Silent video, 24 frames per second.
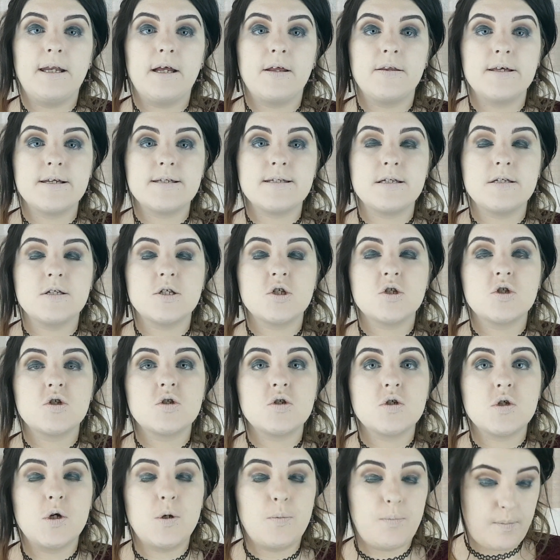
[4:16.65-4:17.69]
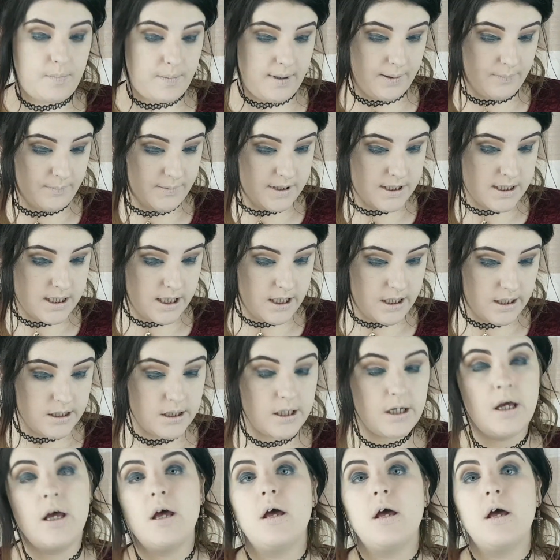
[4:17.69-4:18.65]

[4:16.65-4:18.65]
Now this is super pigmented,